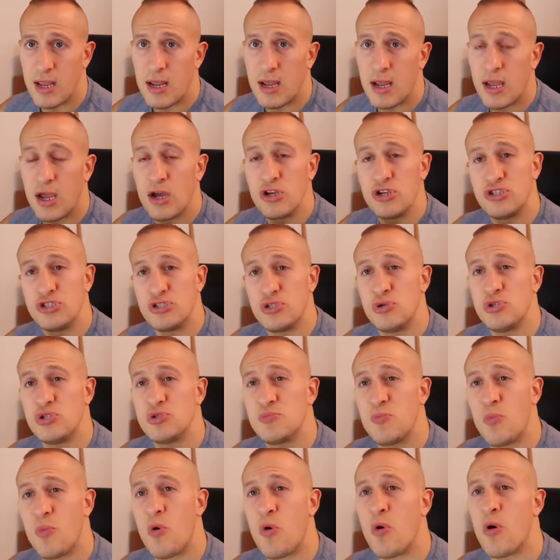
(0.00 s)
Could you lose
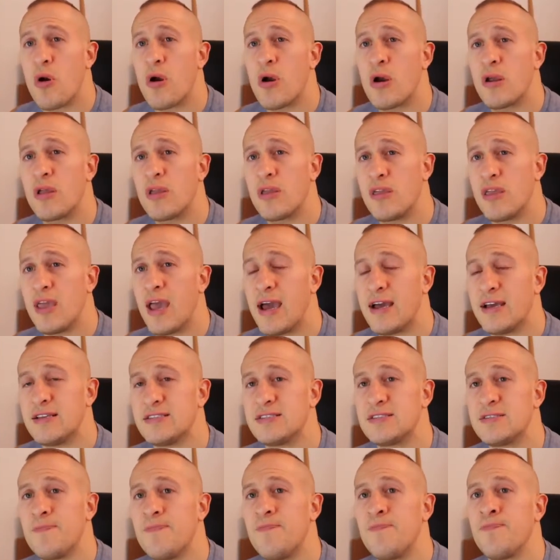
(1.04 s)
more?
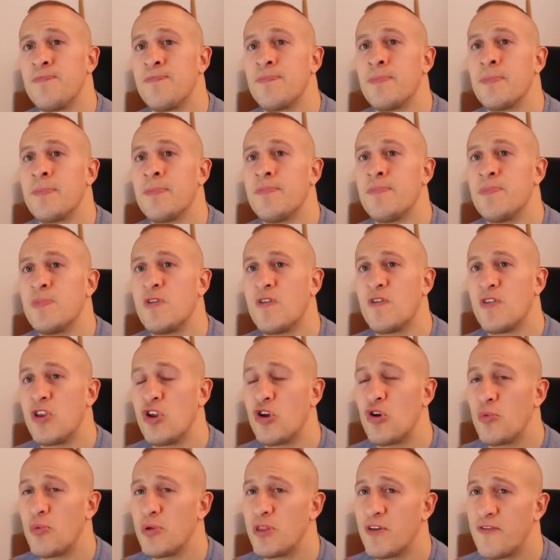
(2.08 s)
Yes. In
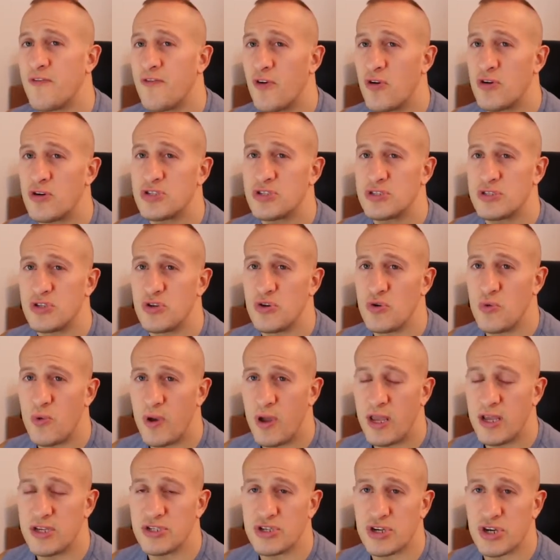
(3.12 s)
the first 2
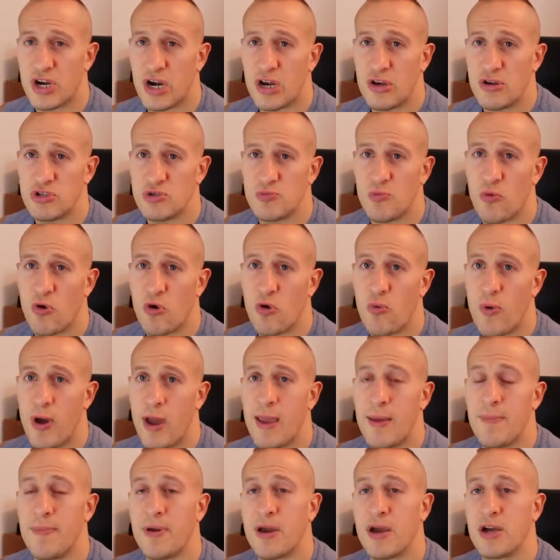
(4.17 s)
weeks, you're going to lose more
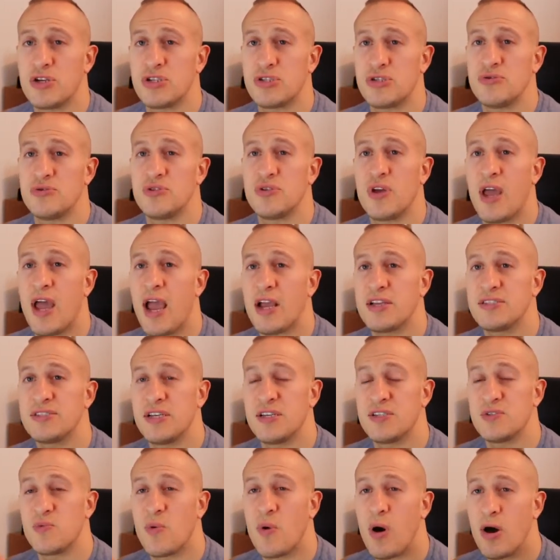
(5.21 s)
weight because you're losing
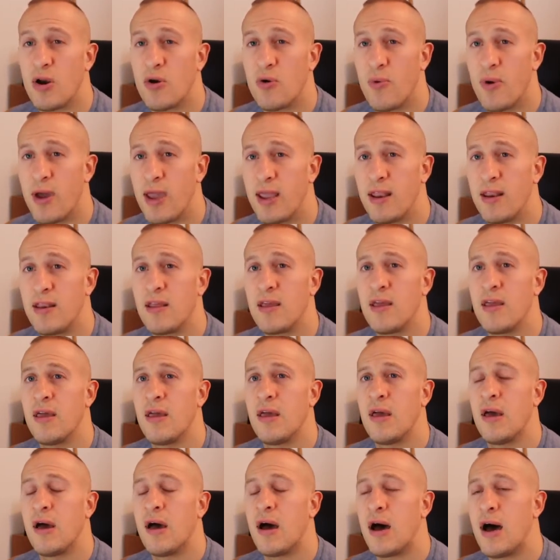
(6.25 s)
excess water weight,
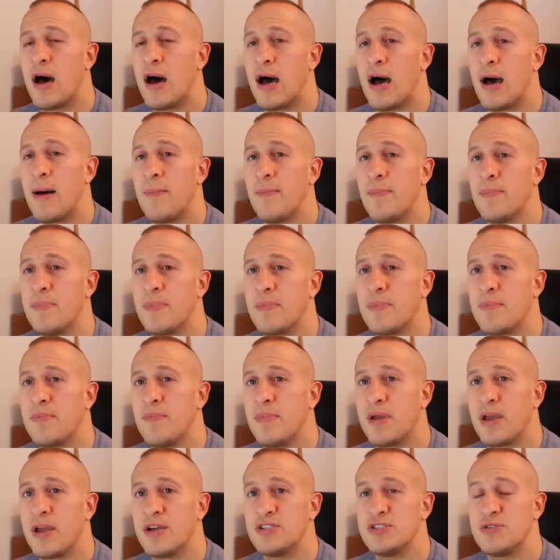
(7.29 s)

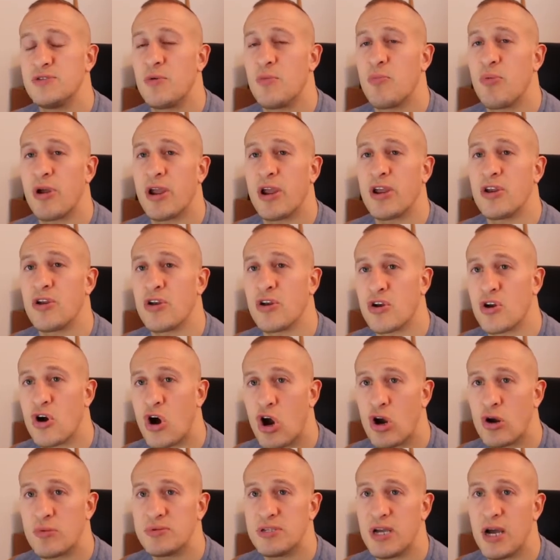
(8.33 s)
because you're bringing your
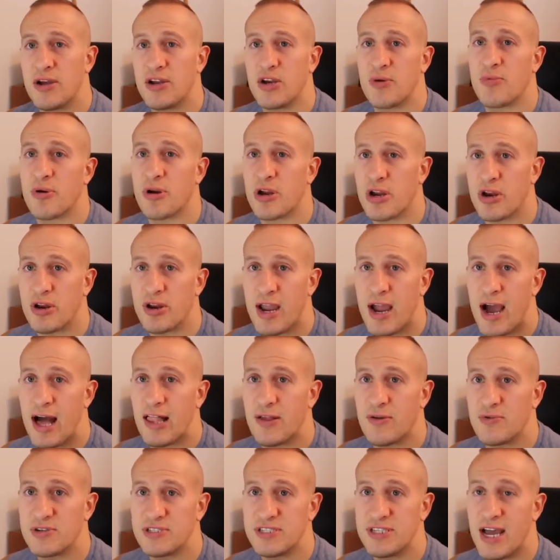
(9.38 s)
carbs down, you're bringing your
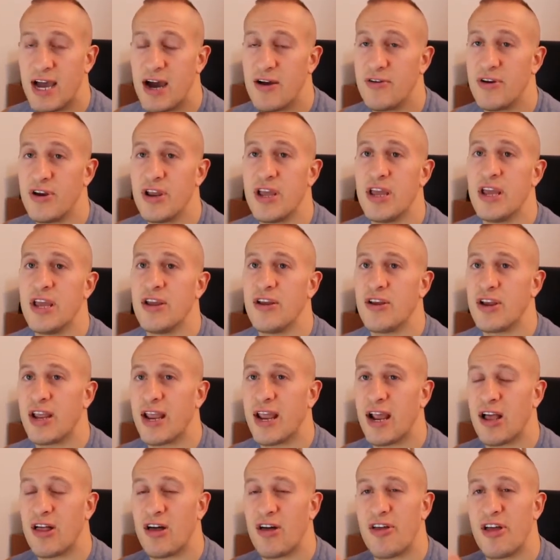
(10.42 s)
calories down, you're
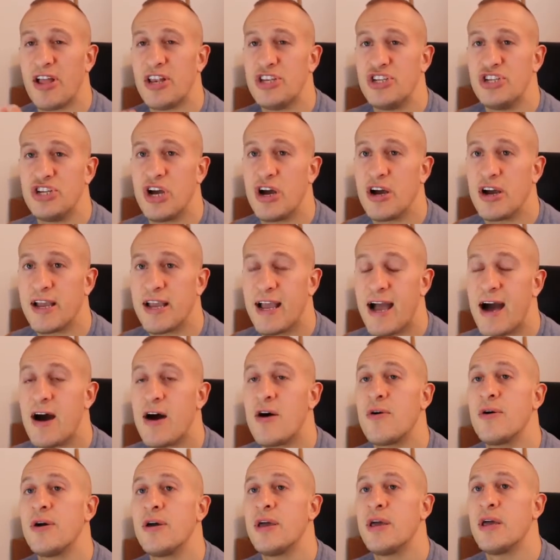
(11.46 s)
getting all that junk
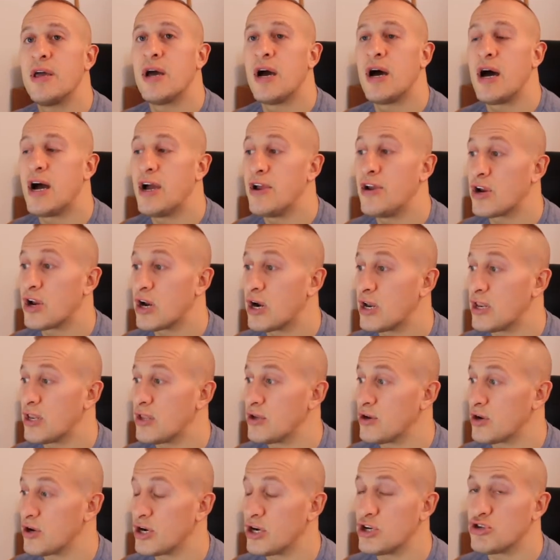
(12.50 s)
out. You're
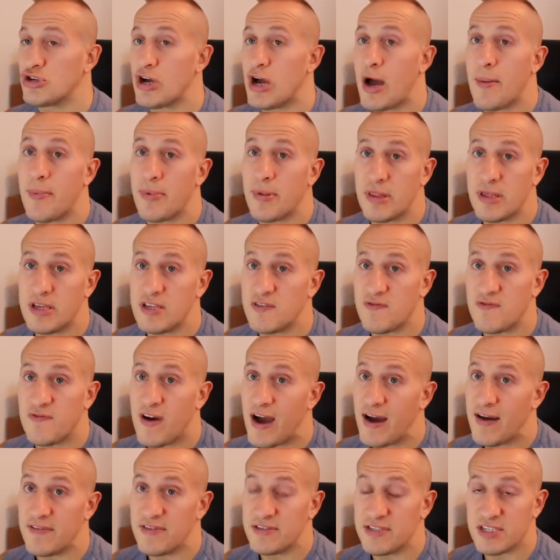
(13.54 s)
gonna drop at least
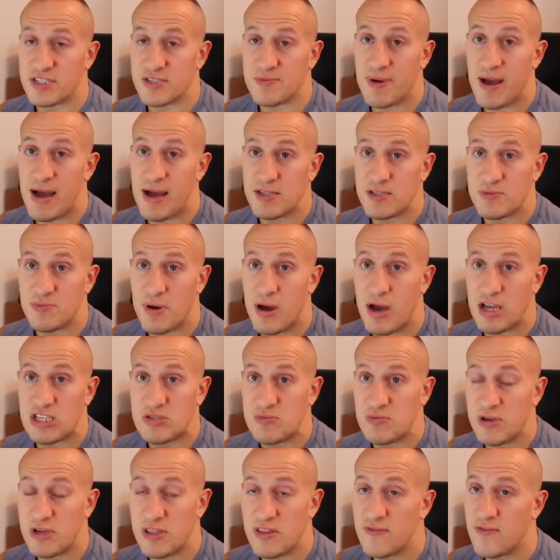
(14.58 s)
5 to 6 pounds
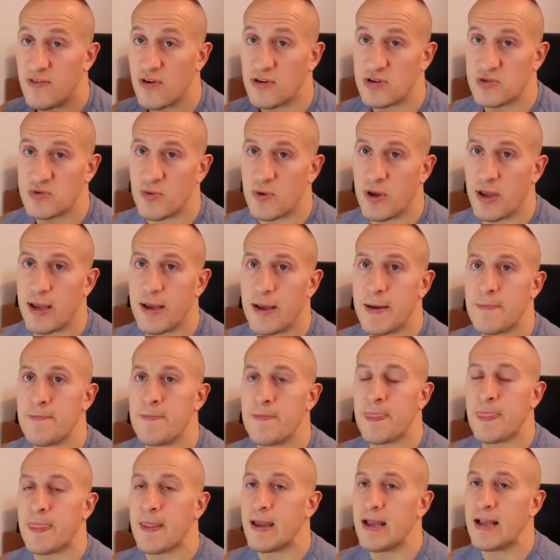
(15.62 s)
possibly in the first week.
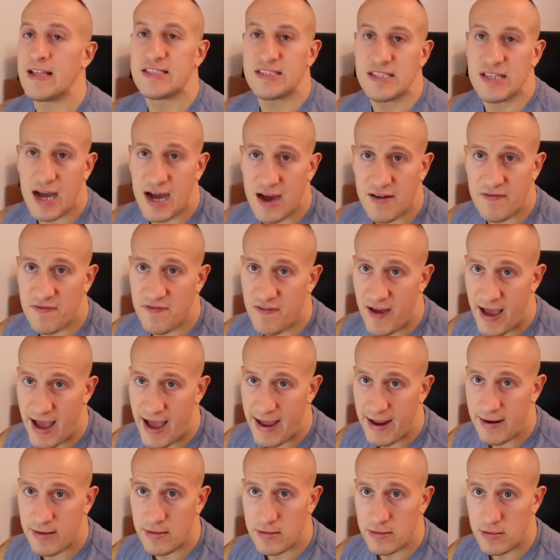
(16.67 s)
It's not
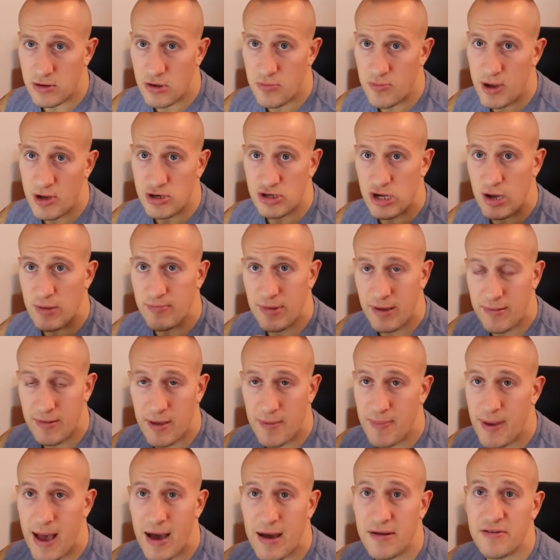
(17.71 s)
fat. You may drop maybe a
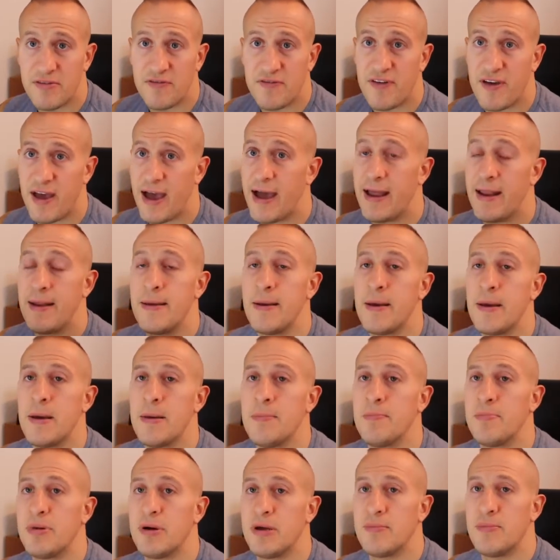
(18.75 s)
pound of fat,
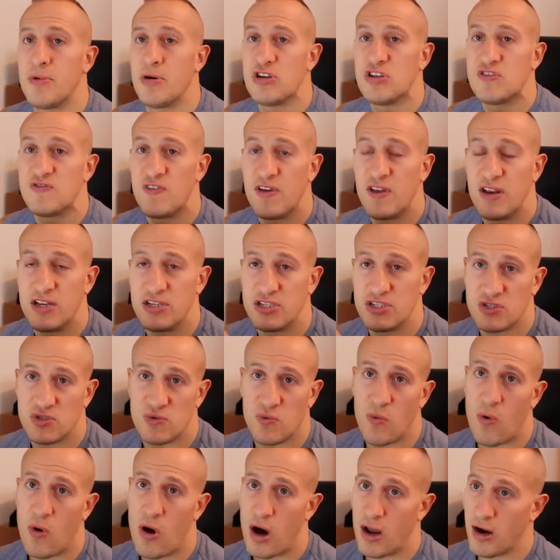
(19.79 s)
but most of it is just
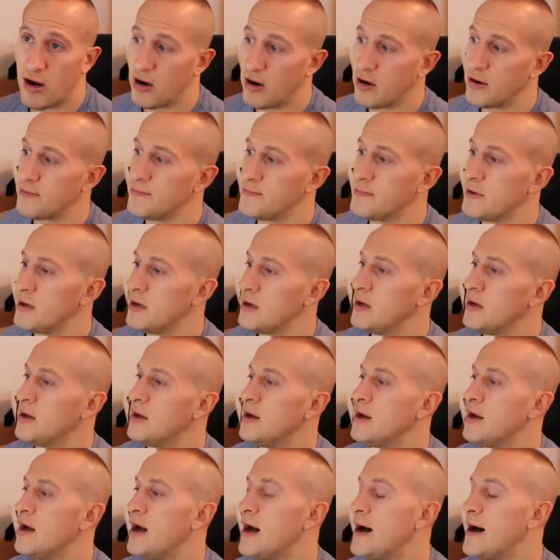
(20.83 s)
water.
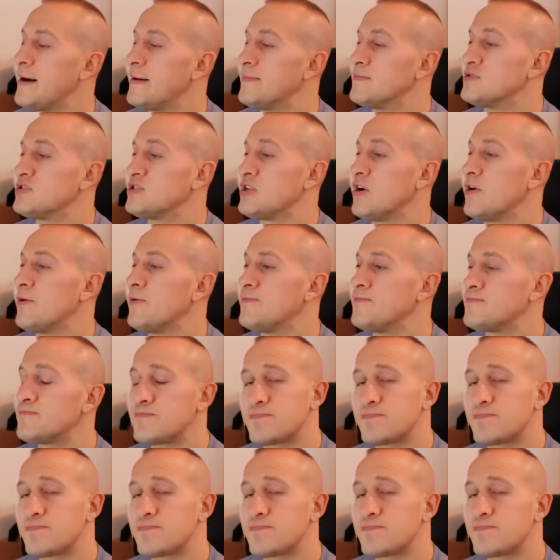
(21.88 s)
So